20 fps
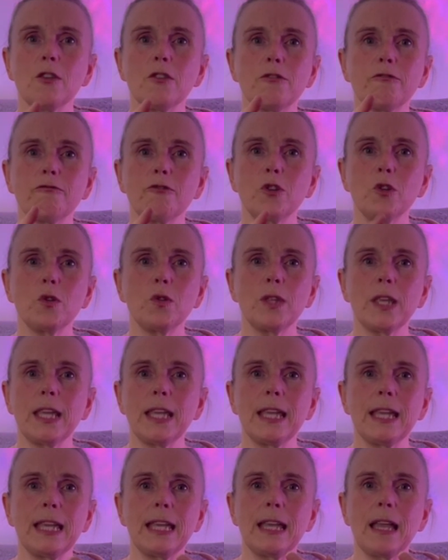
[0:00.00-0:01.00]
through
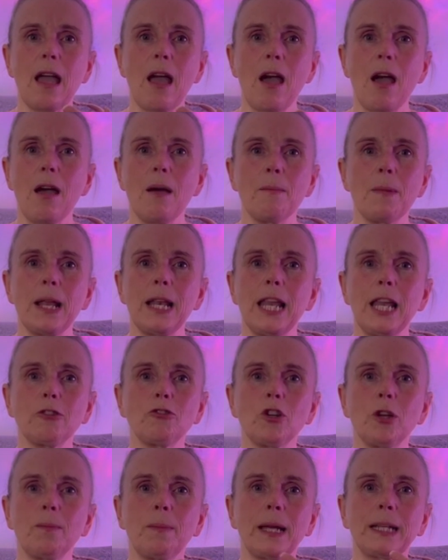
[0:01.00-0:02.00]
the
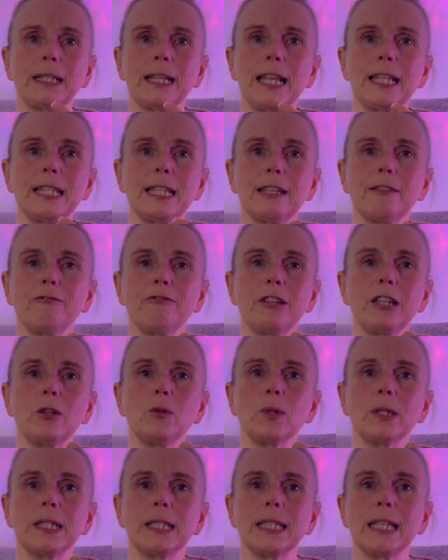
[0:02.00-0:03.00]
electromagnetic
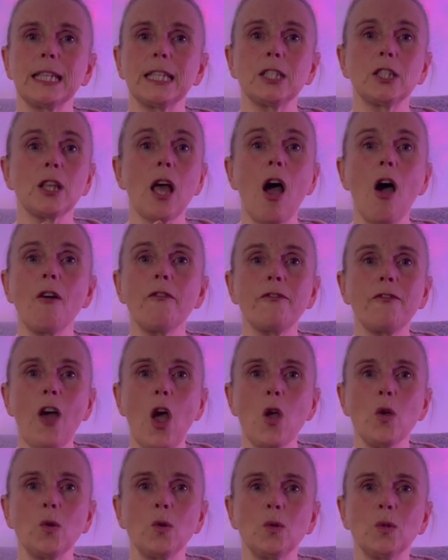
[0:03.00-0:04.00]
frequencies, our
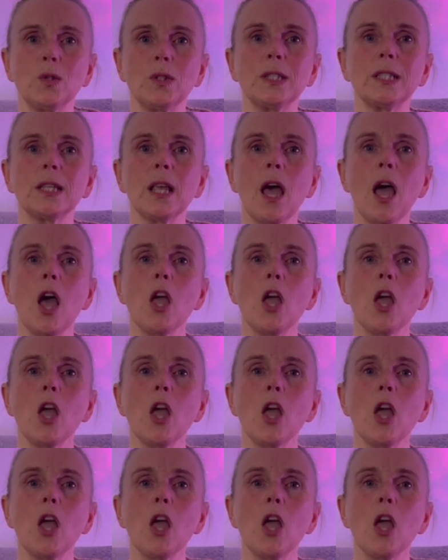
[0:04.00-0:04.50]
phones.